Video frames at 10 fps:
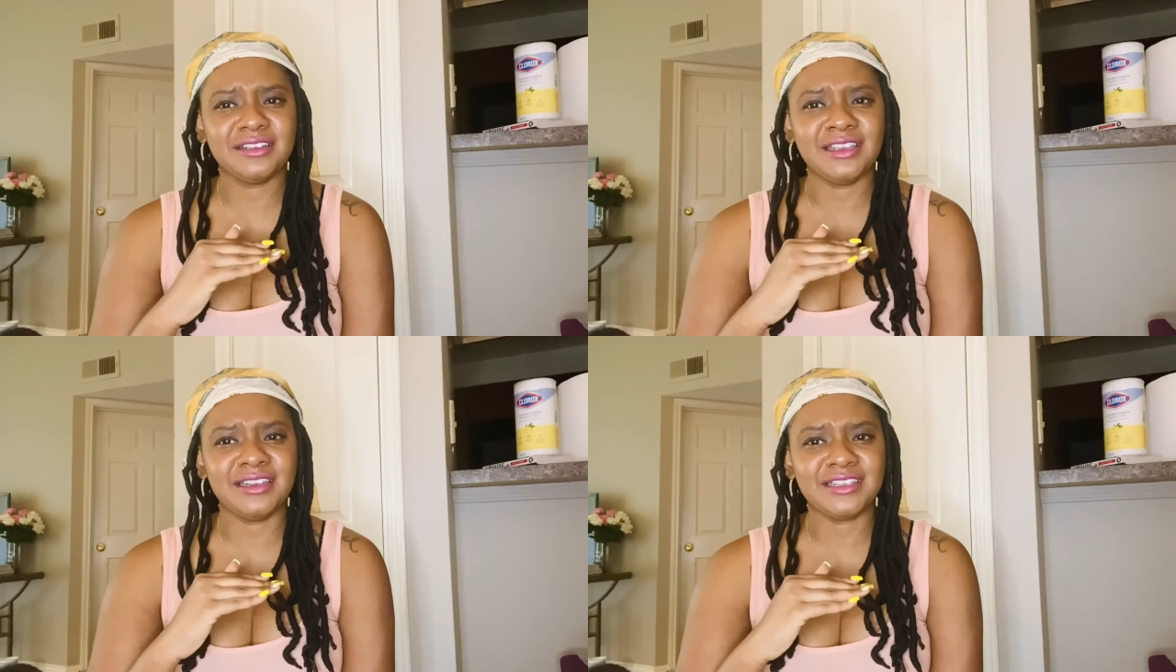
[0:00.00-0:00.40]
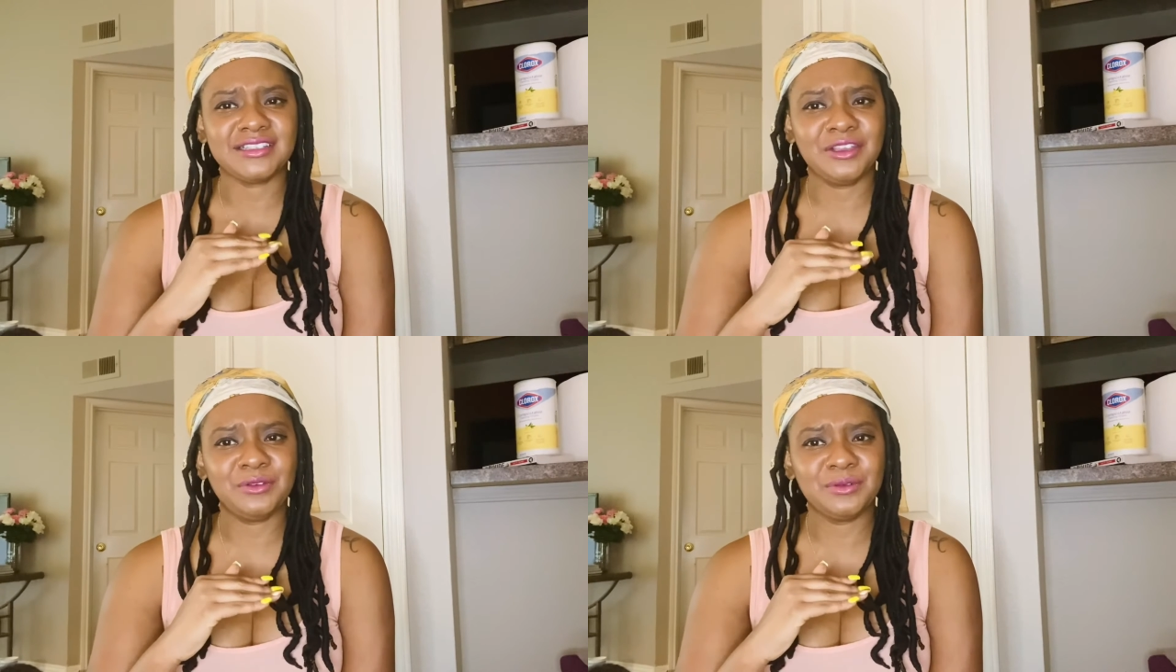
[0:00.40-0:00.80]
and that's
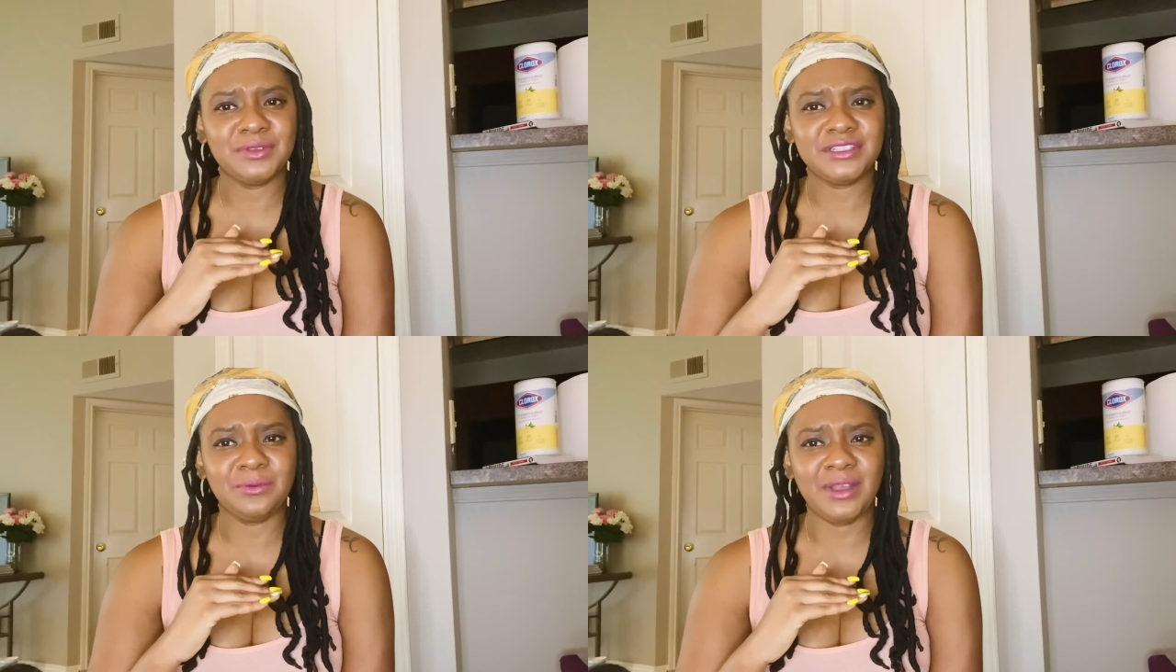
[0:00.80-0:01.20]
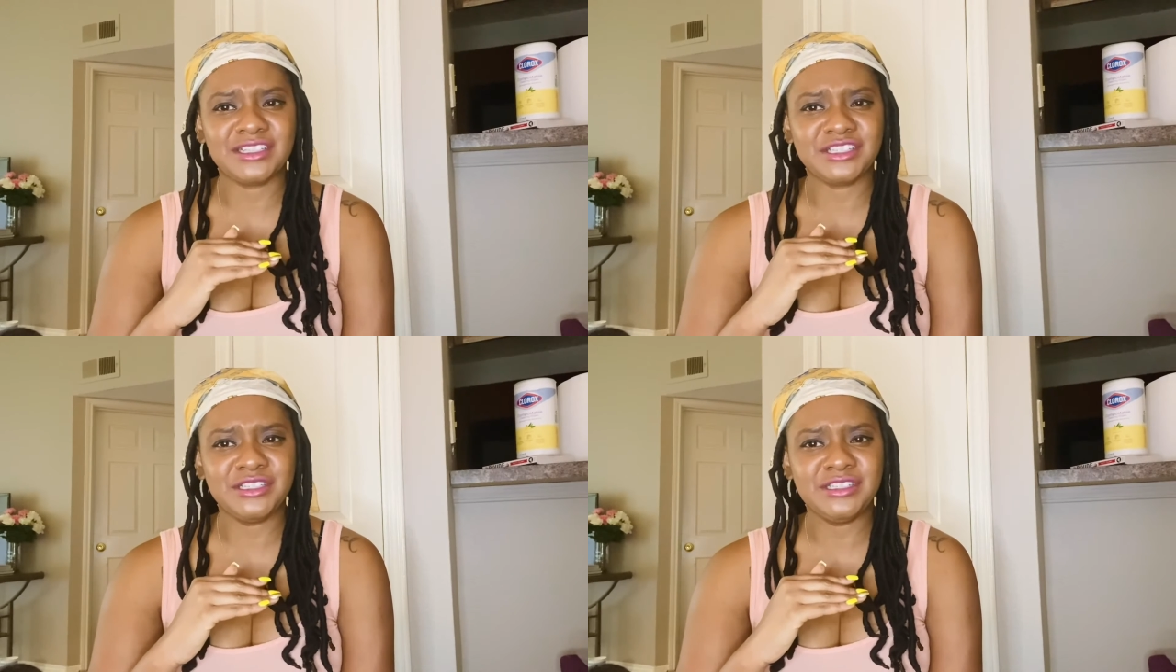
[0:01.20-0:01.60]
the only reason why
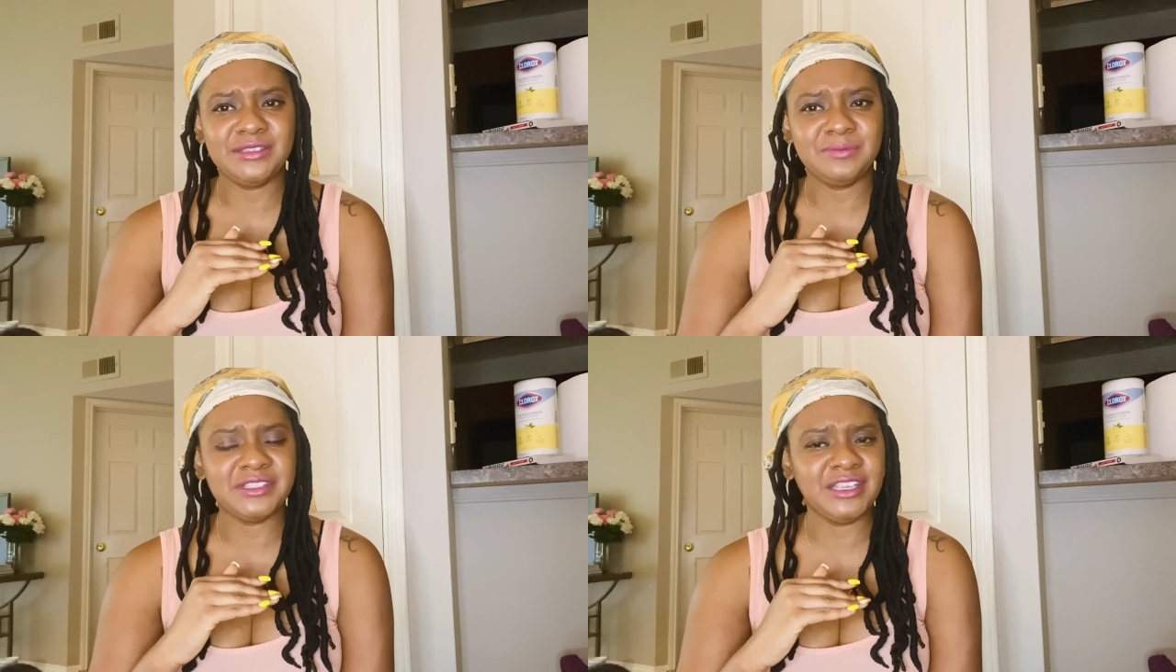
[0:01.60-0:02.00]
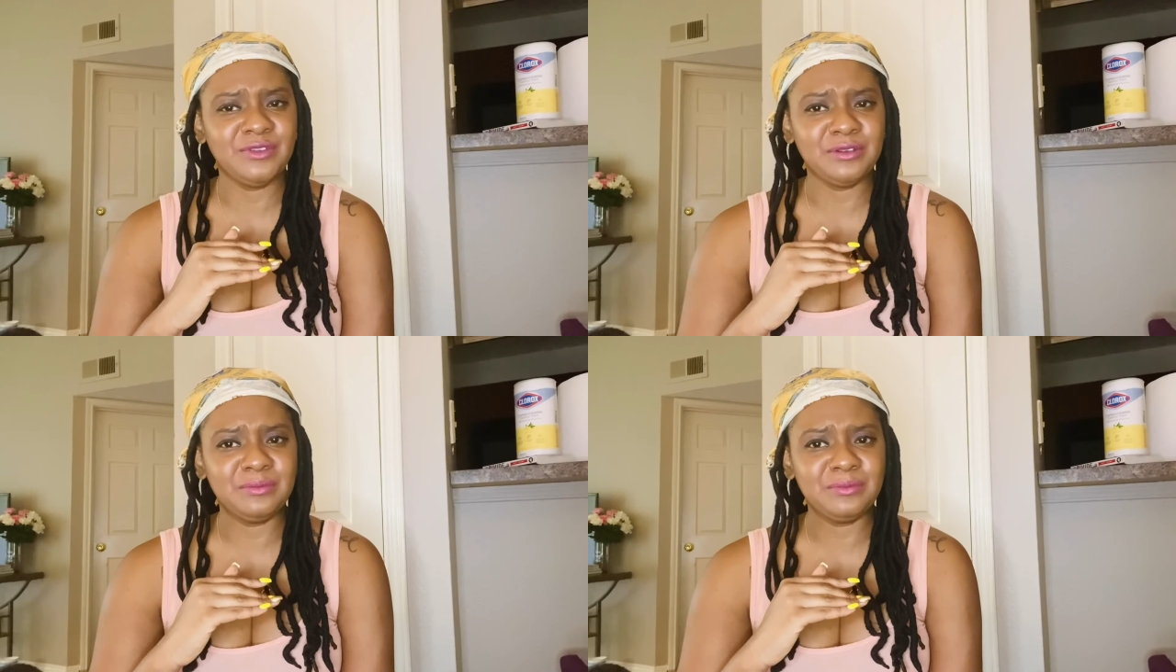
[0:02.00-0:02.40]
she was
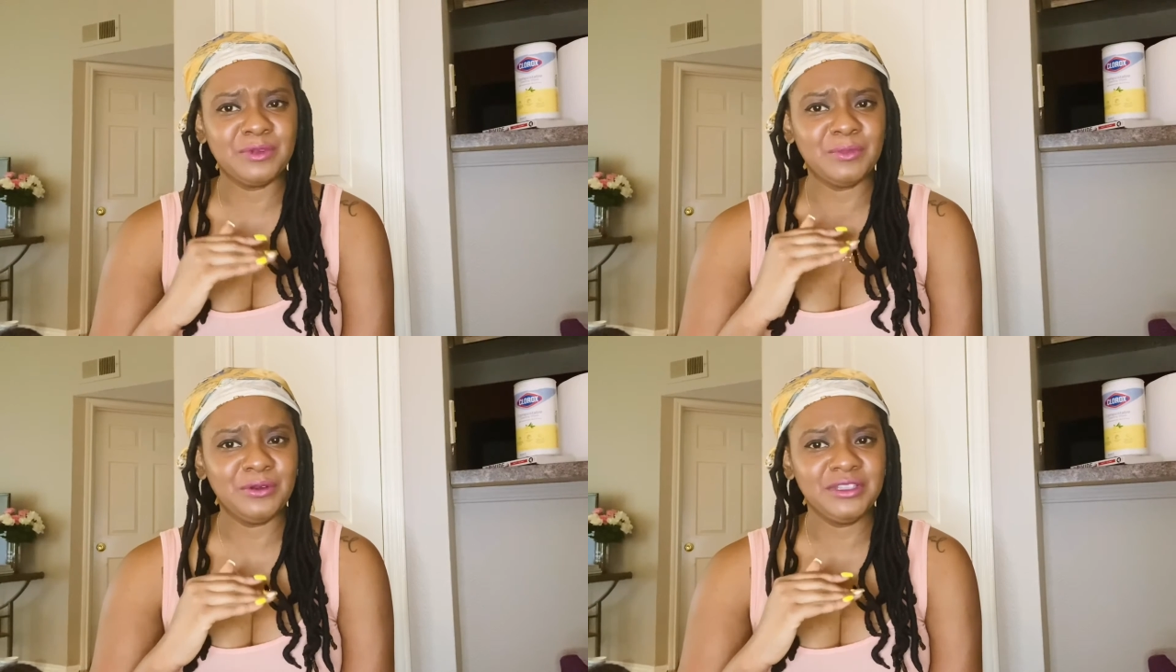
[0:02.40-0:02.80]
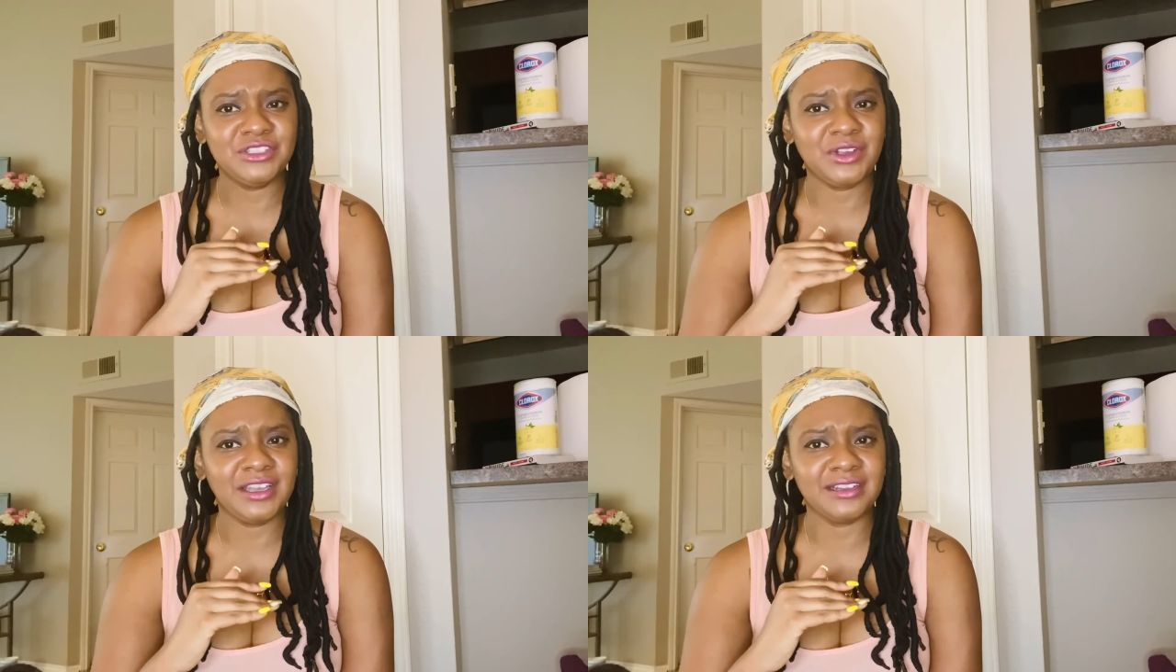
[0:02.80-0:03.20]
even remotely
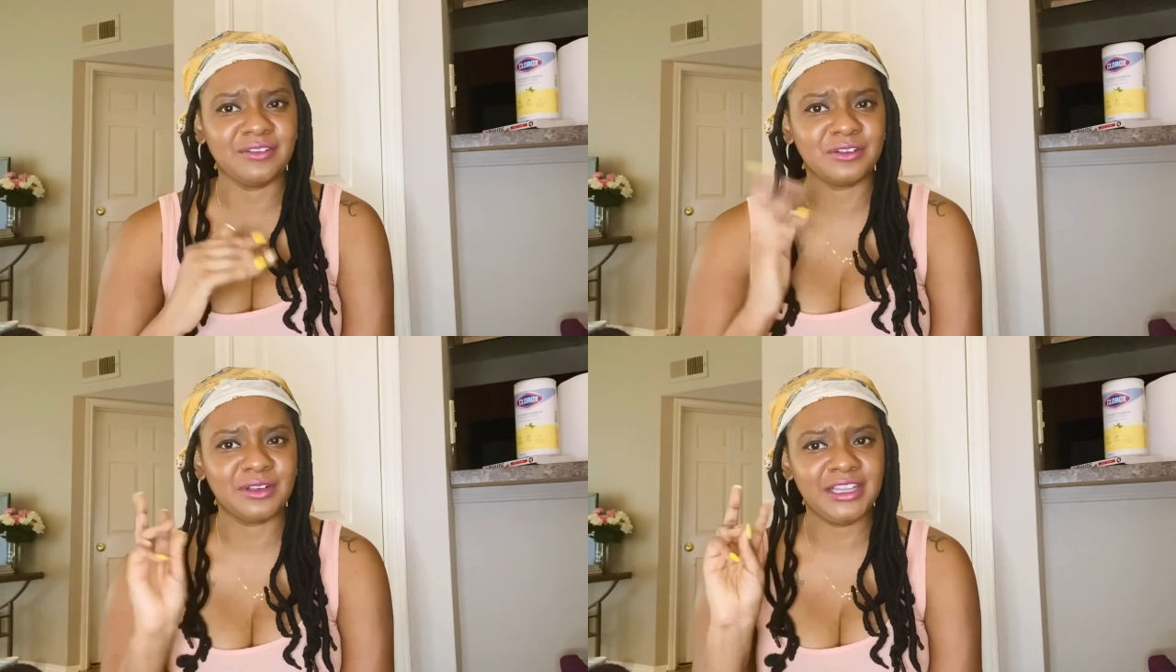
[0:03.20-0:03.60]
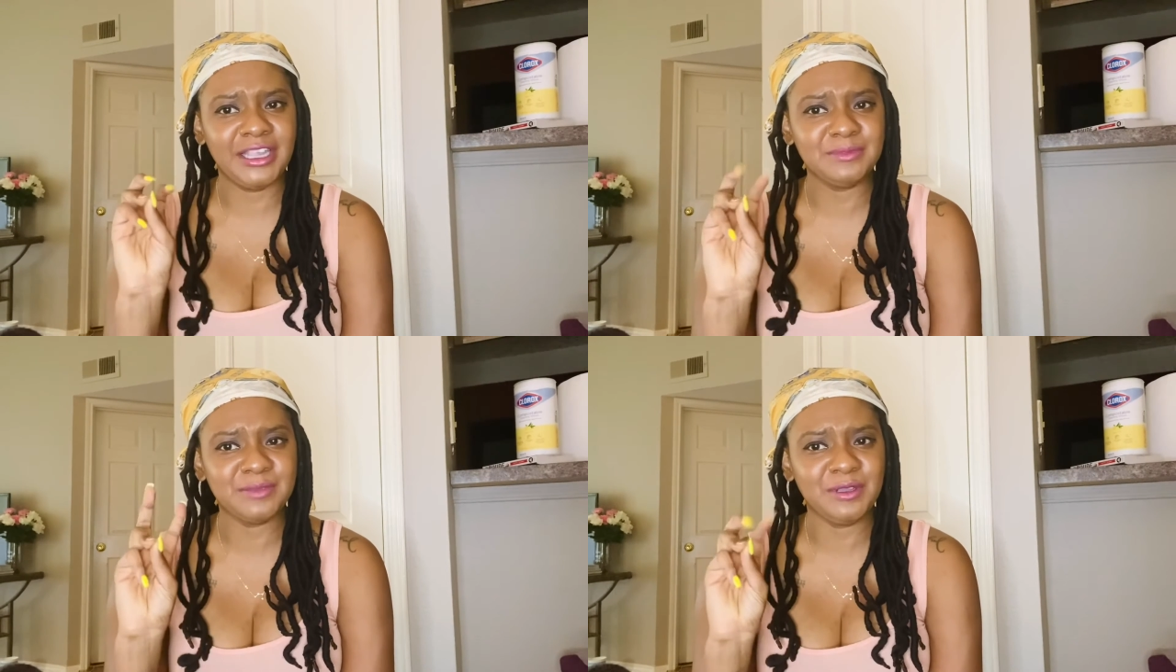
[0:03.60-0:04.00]
trying to or
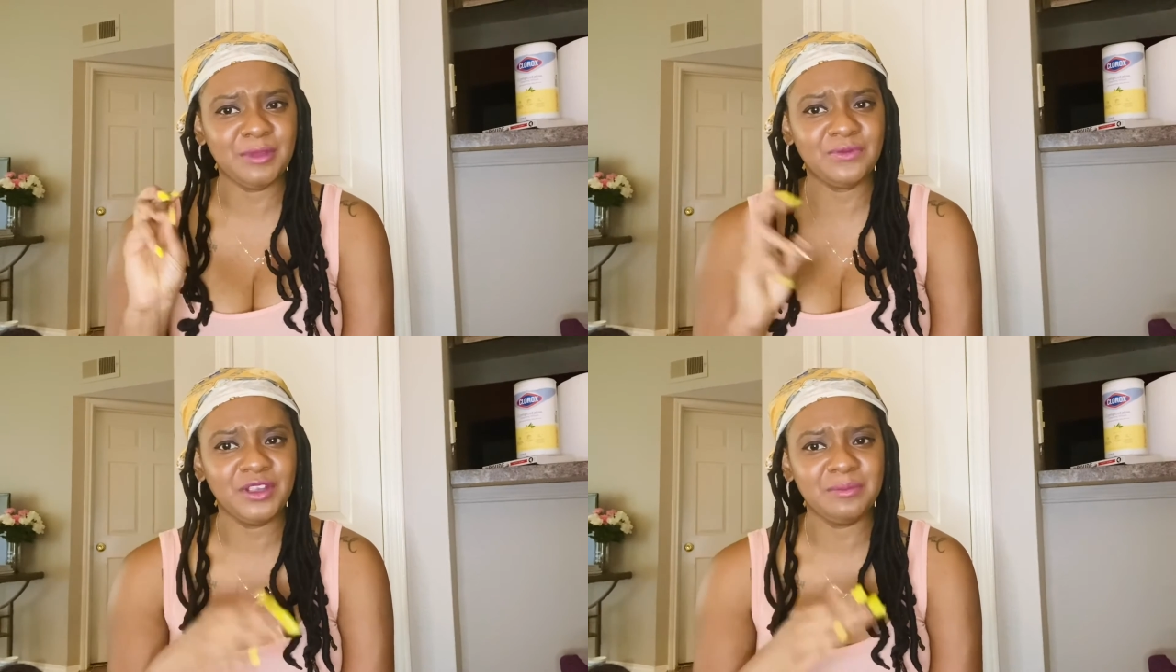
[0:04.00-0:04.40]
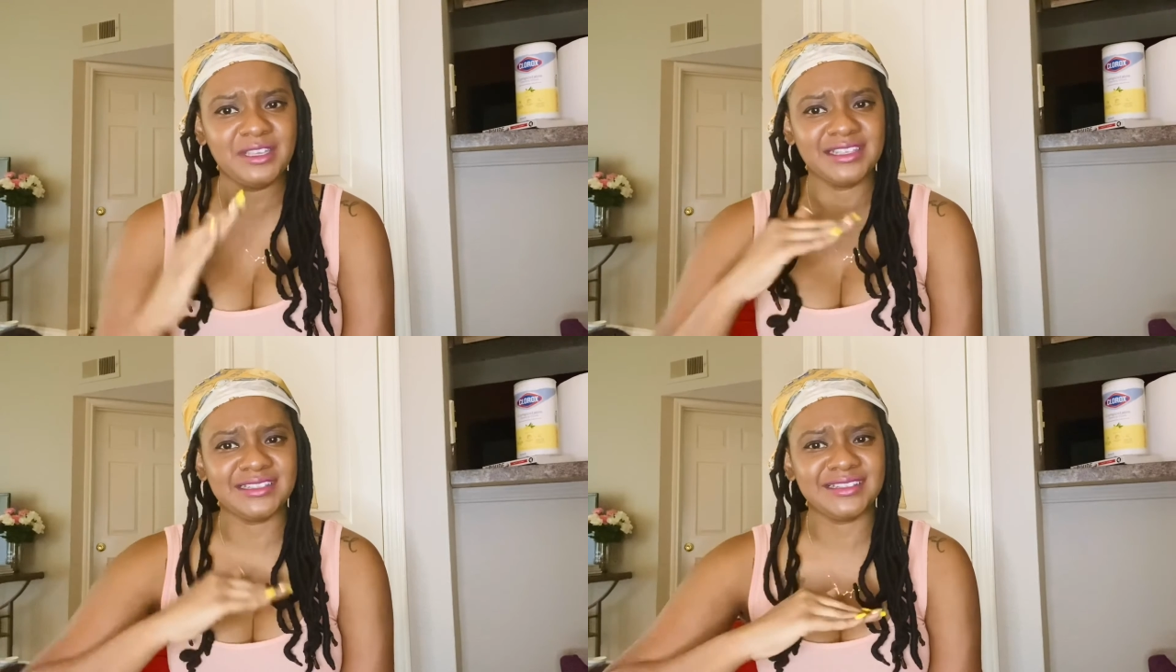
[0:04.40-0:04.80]
claim to be my friend,
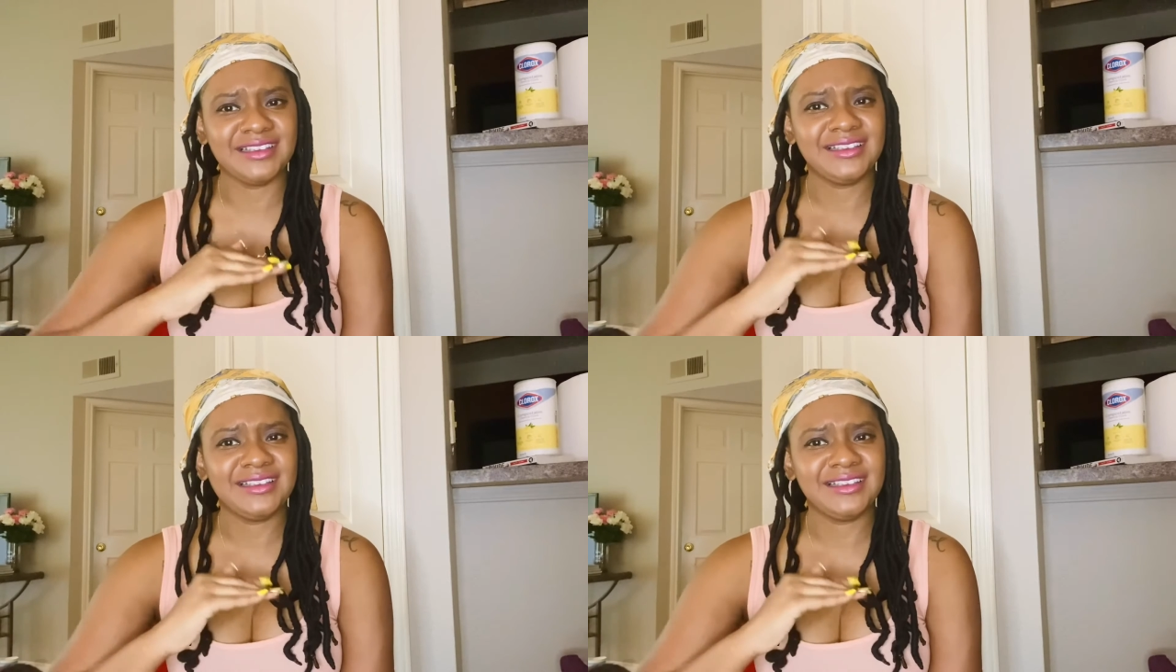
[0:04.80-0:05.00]
because